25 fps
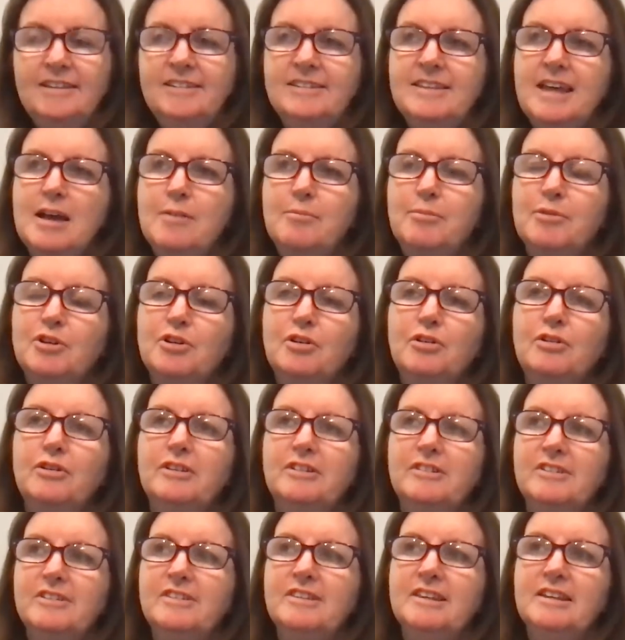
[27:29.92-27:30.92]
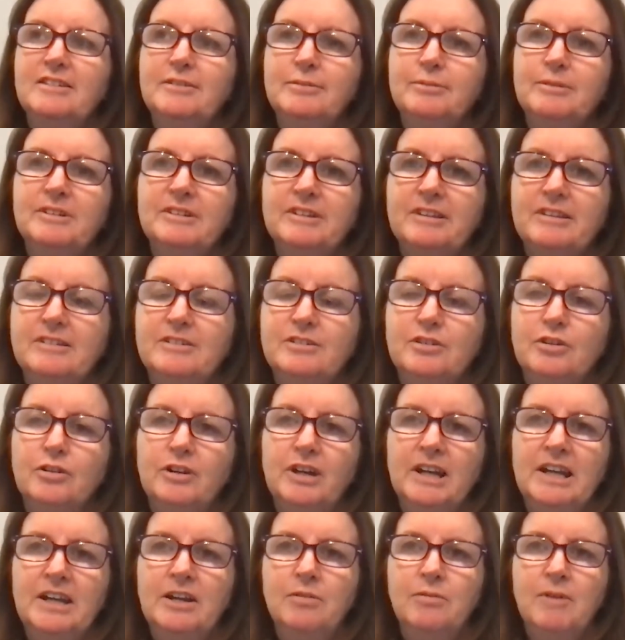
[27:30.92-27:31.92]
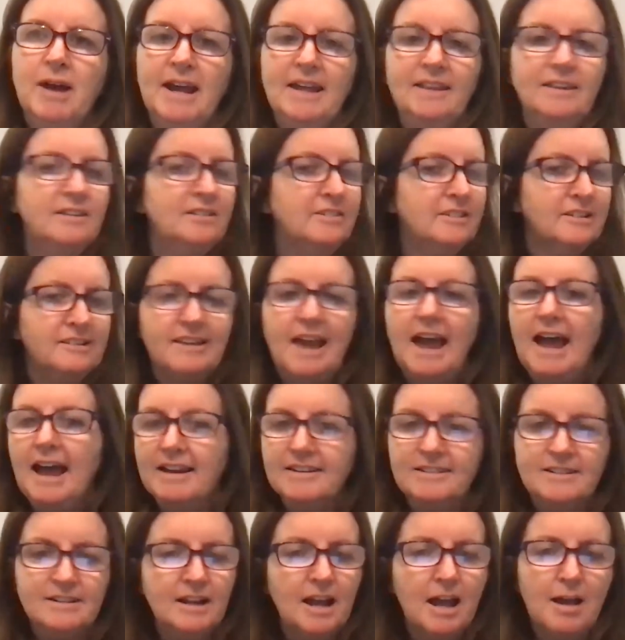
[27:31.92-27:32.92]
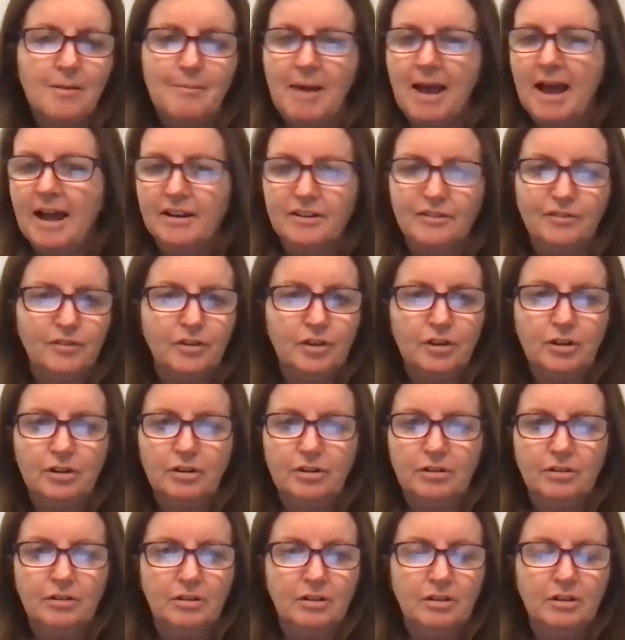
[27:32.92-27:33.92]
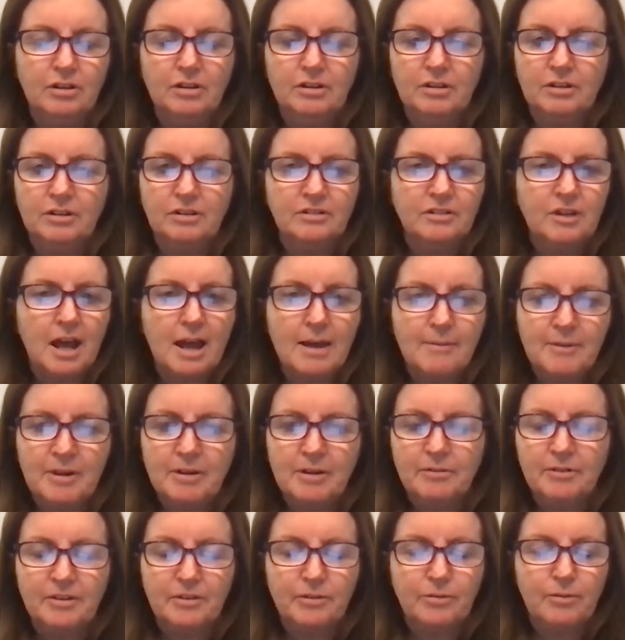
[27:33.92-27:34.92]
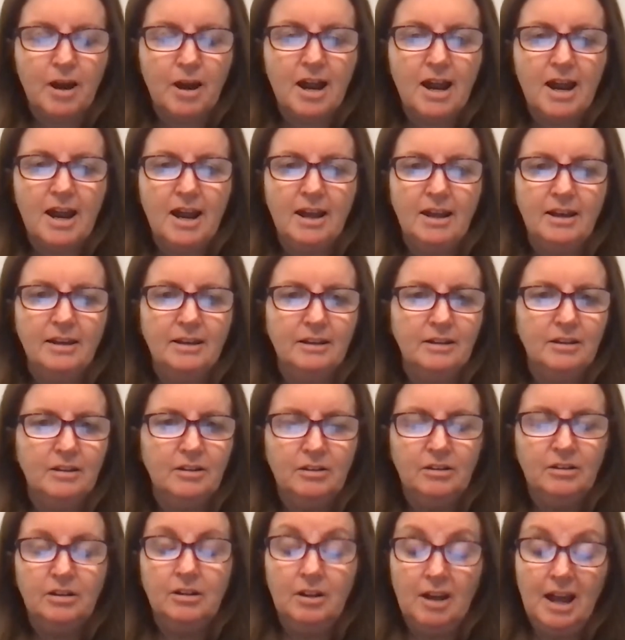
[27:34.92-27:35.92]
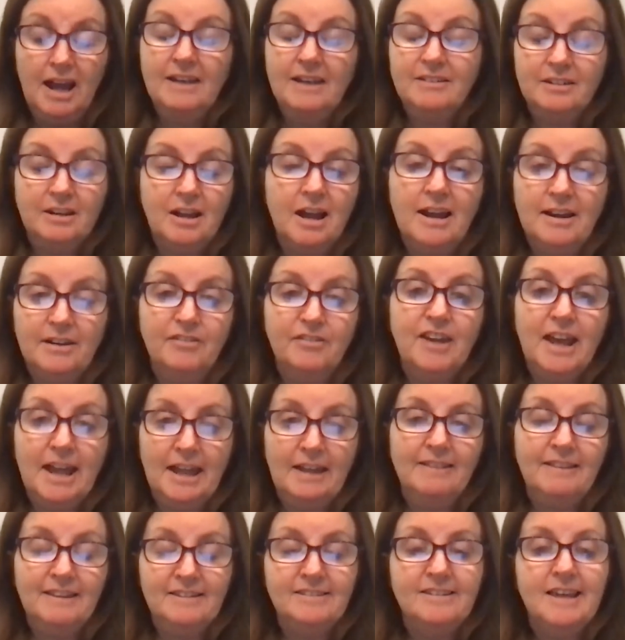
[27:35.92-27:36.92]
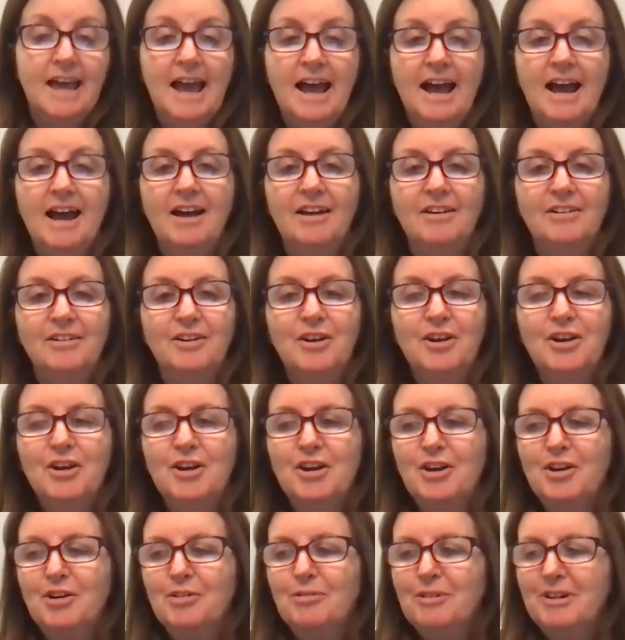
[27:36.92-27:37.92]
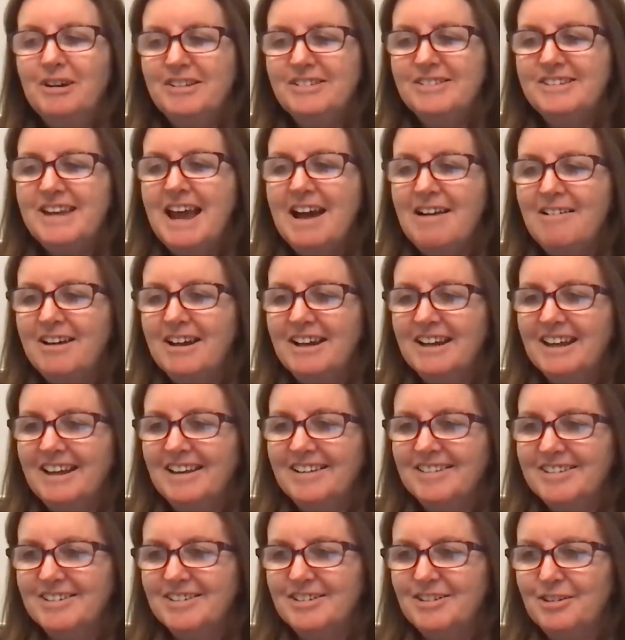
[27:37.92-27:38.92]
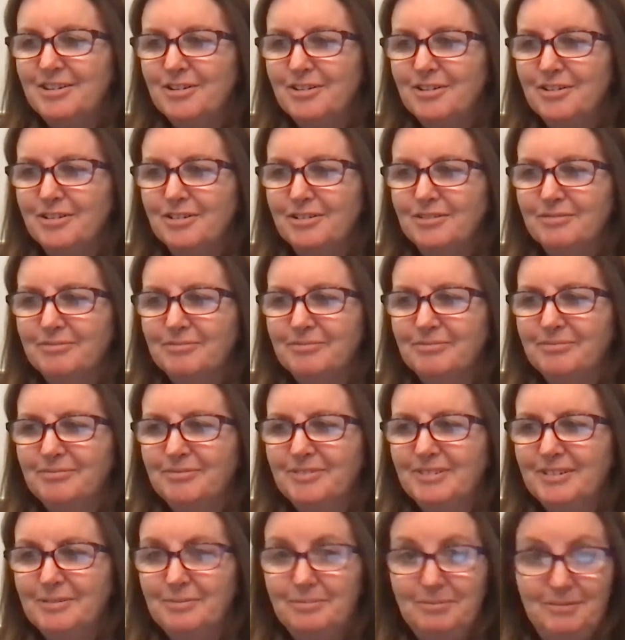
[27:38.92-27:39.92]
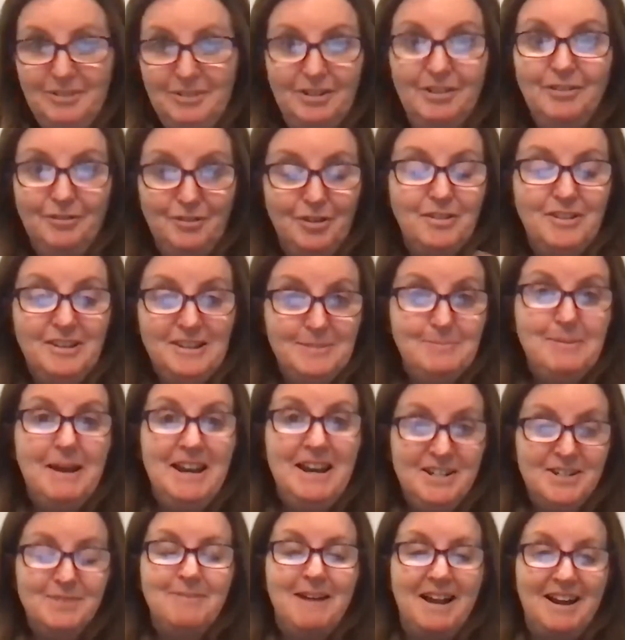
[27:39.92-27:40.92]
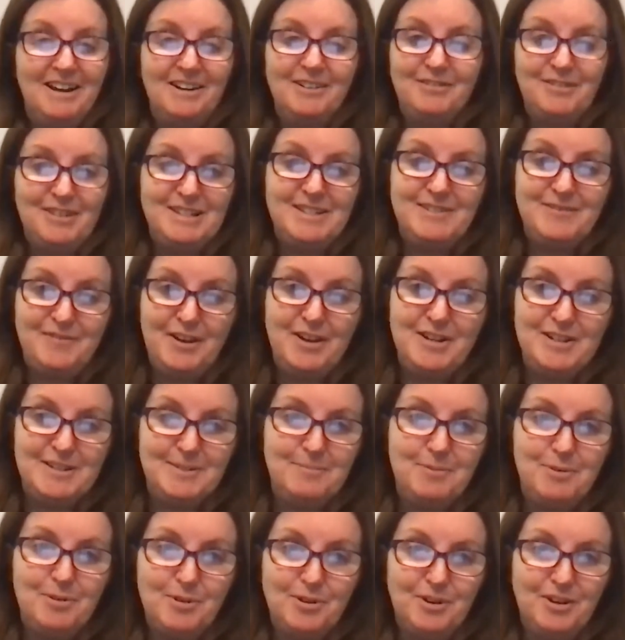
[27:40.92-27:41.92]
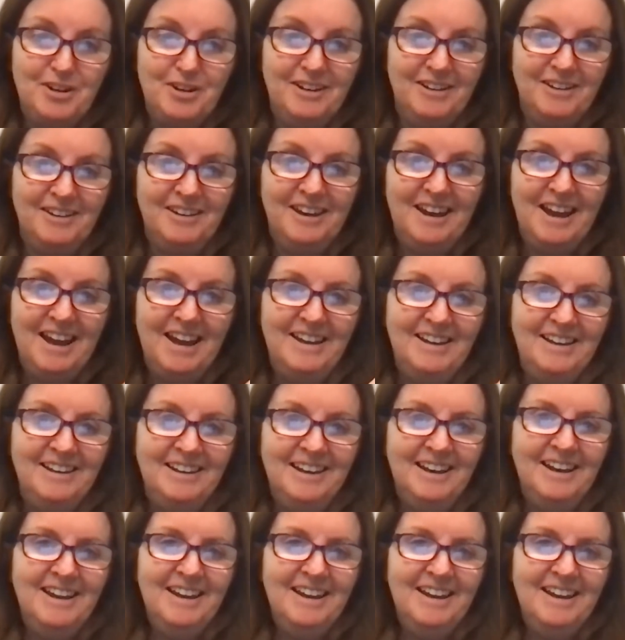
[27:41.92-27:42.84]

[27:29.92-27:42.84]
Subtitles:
that because this was a story in a way that just had to come out of you? The timing was right. You had to get this out. Whereas now, I guess you've got this benchmark of this first book, and